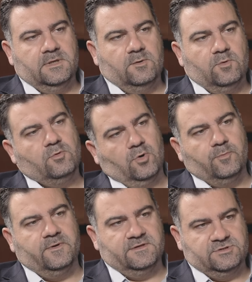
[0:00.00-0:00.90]
Yeah, we will
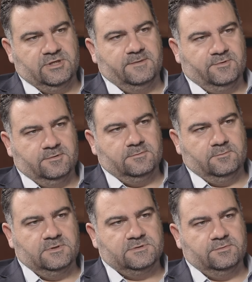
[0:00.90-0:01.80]
open this chapter
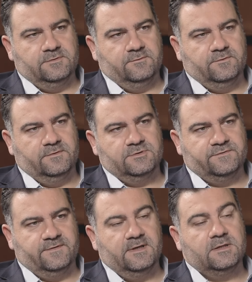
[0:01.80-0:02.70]
once we finish
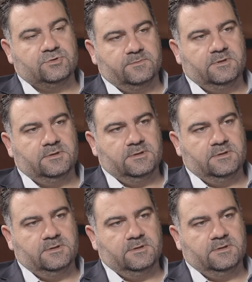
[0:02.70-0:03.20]
the financial part.